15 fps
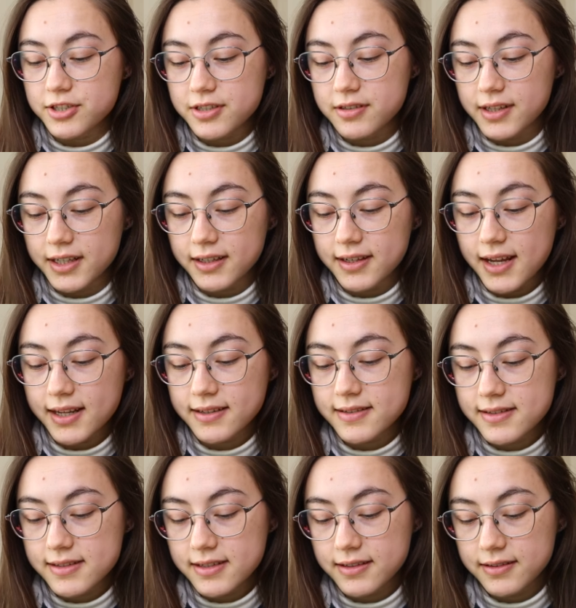just click
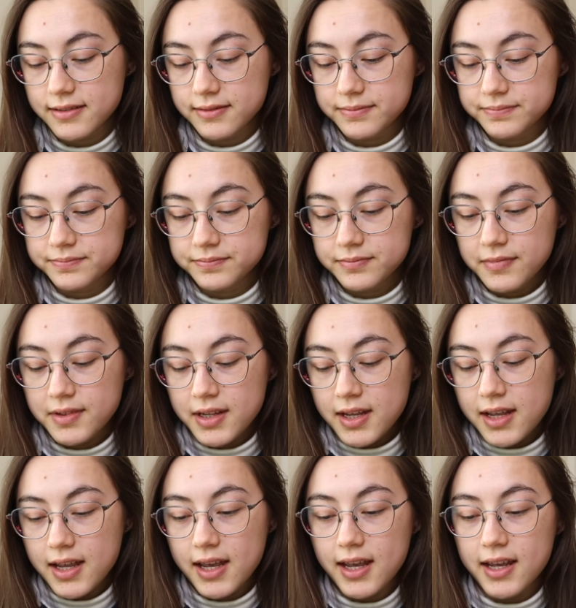next,
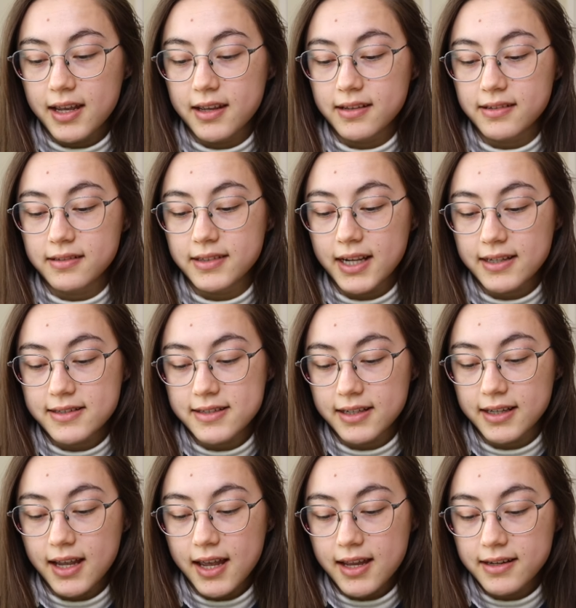and next
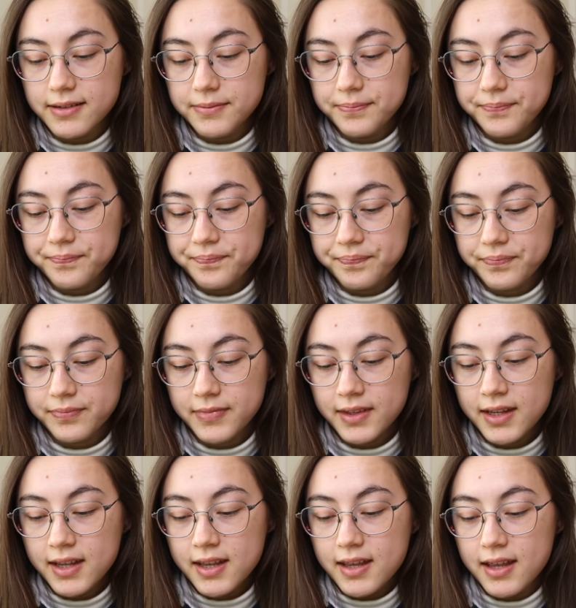again,
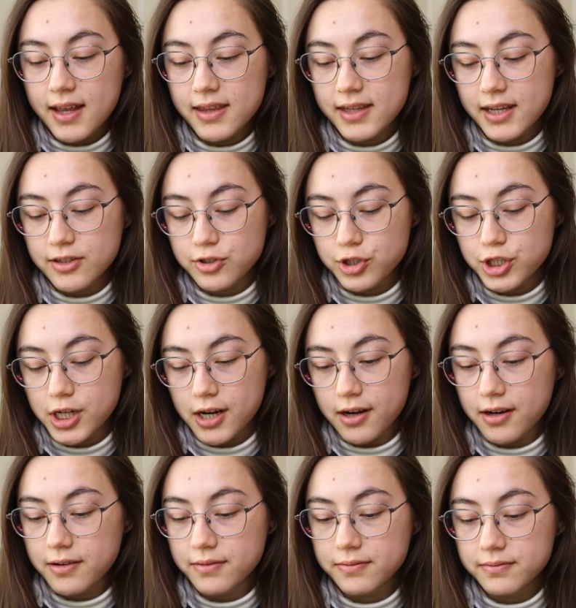and then
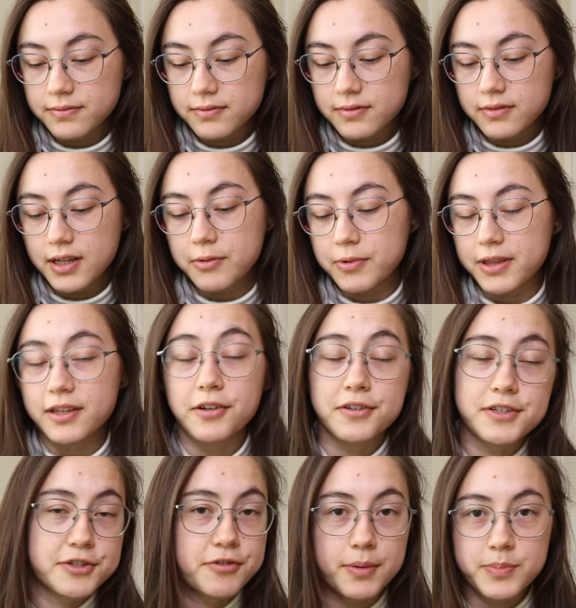share with your
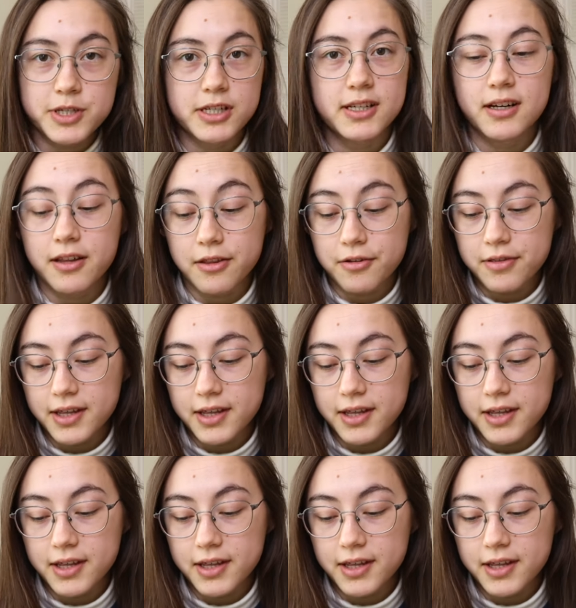description and other